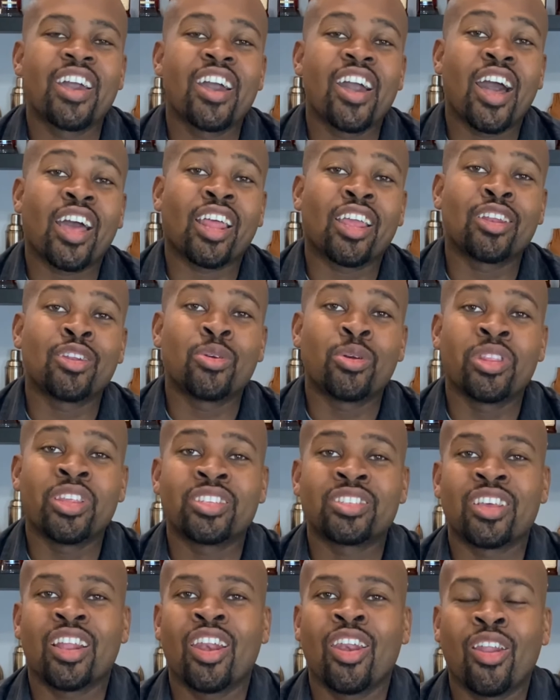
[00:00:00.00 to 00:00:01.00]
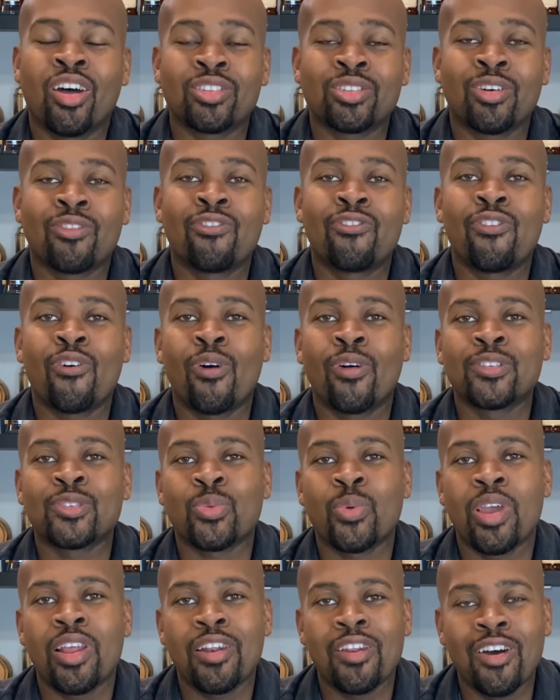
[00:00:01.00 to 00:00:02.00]
And I know there's a lot of
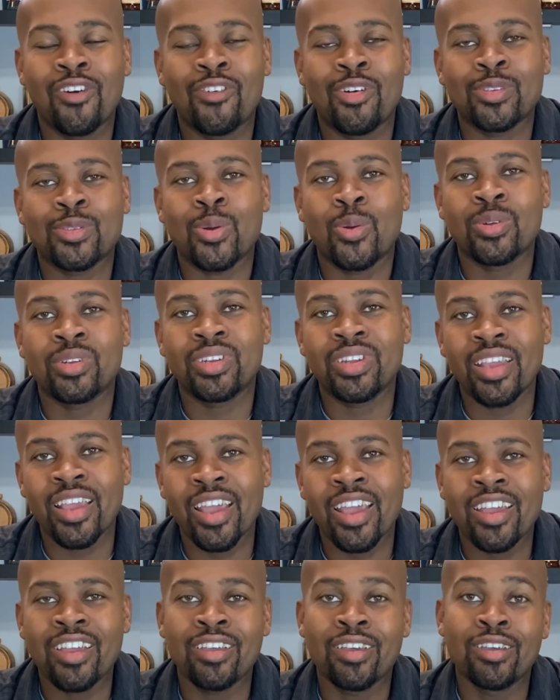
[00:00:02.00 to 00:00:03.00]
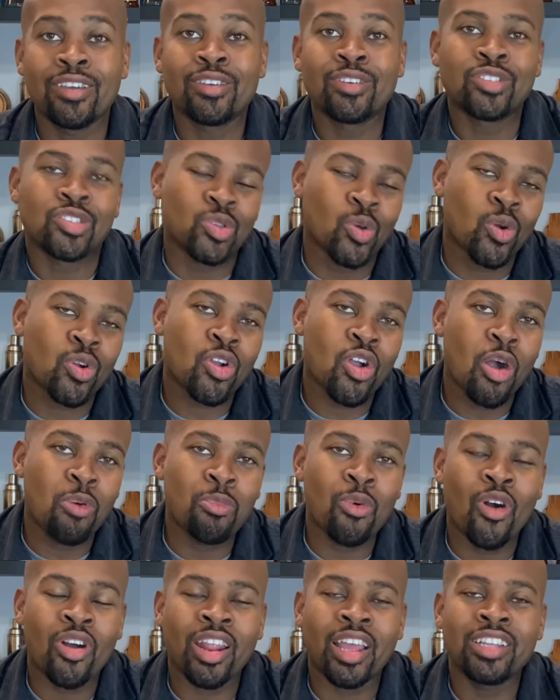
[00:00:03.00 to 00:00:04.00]
Foursquare lovers out there, so come
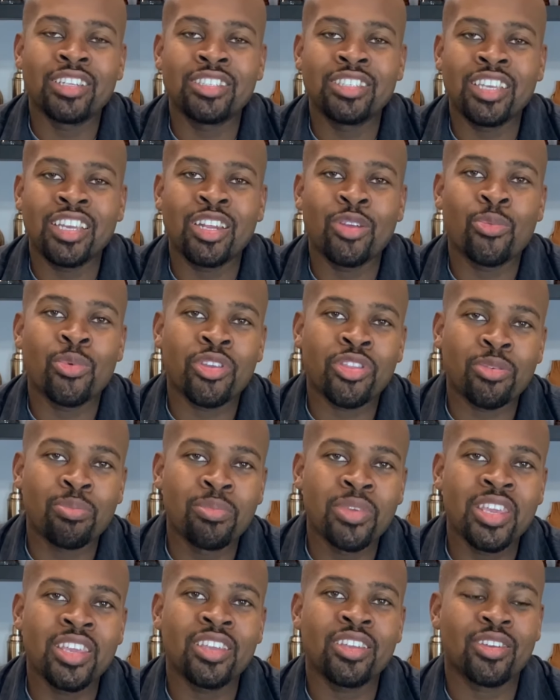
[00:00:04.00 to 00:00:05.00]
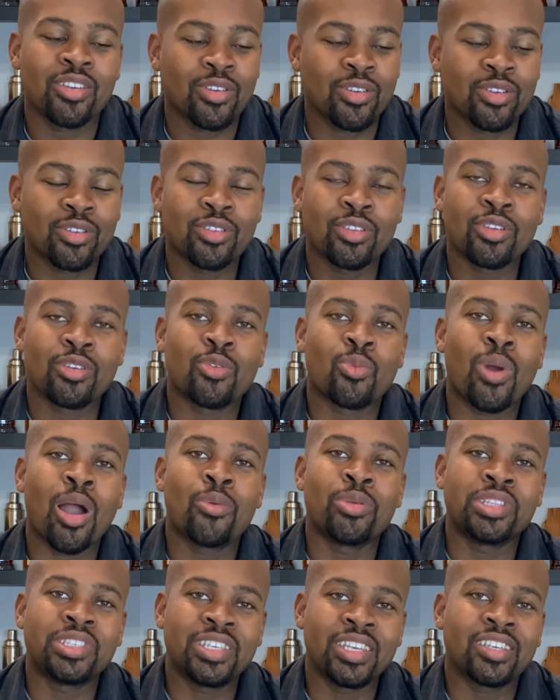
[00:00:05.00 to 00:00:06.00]
on and journey with me while we
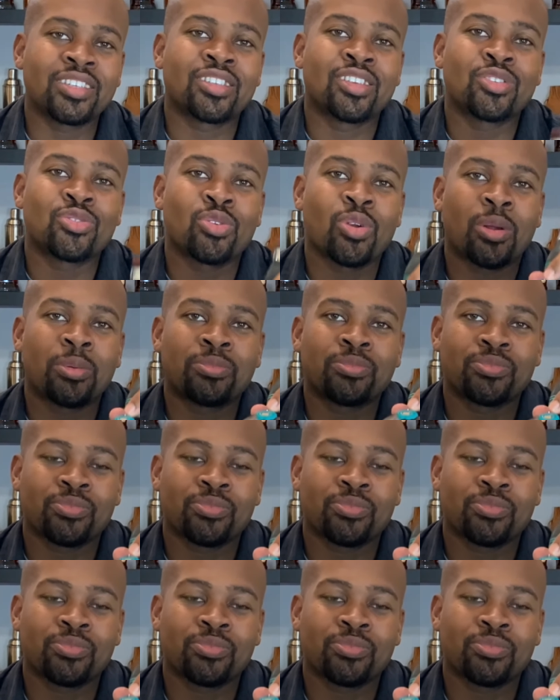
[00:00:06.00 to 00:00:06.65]
taste this rum.